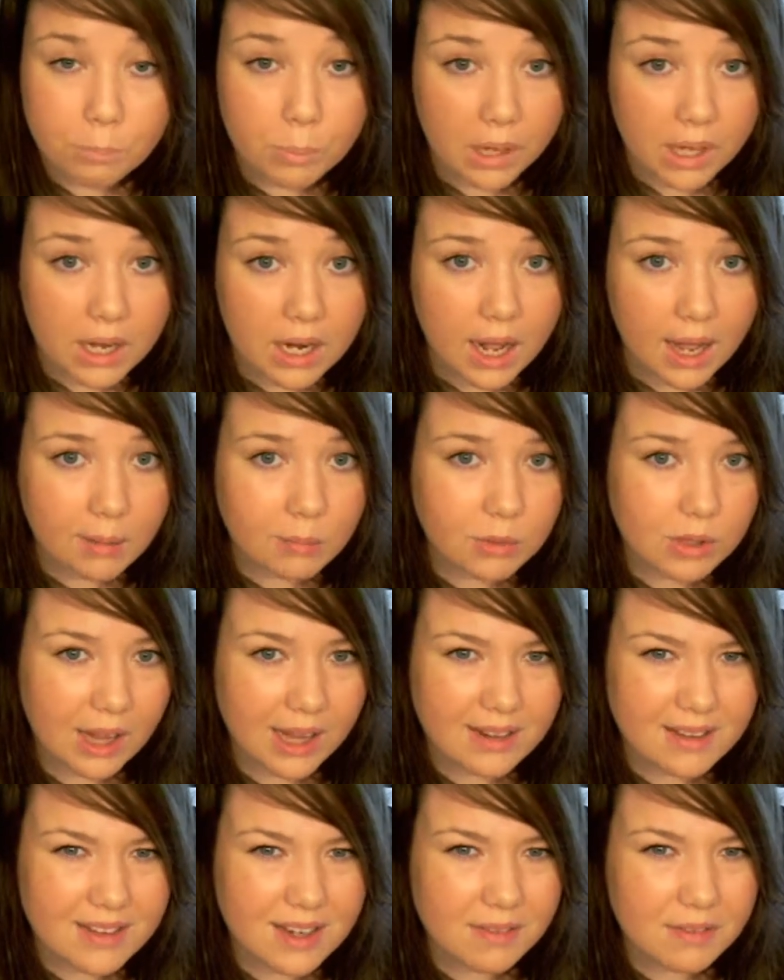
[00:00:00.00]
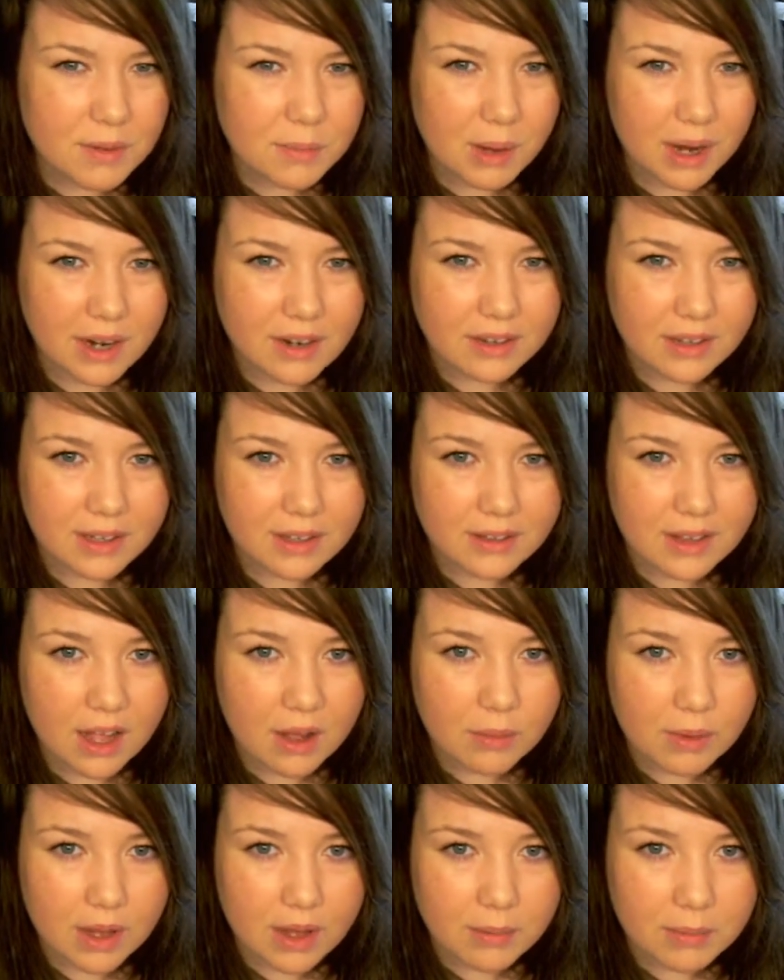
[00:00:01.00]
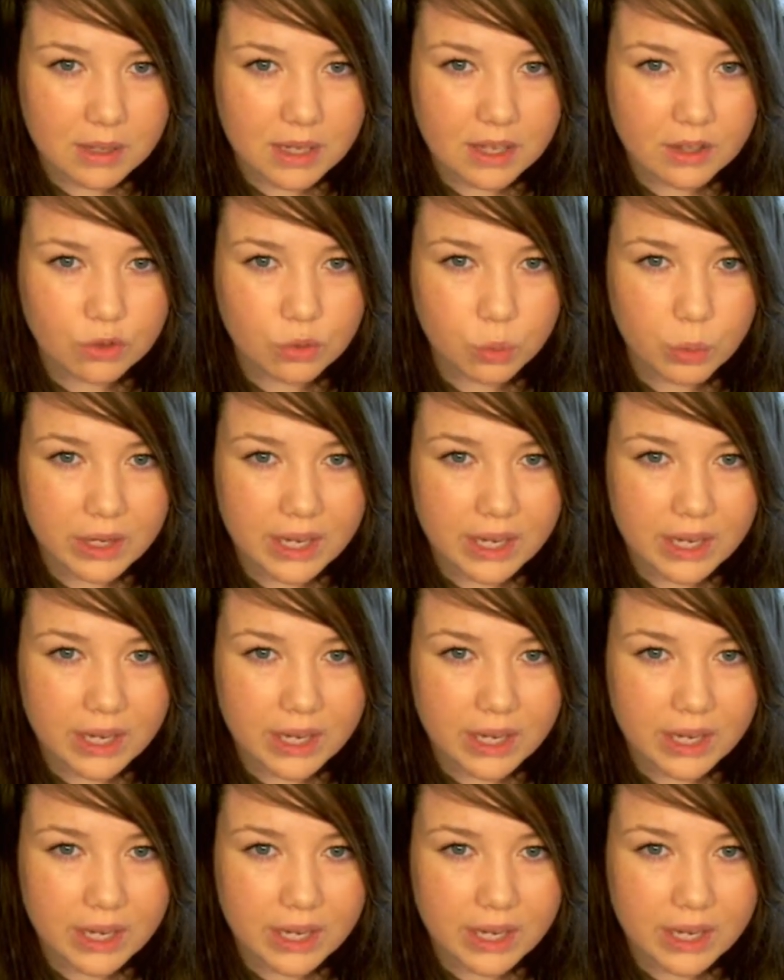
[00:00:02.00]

But I'm glad Stephenie Meyer did it that way because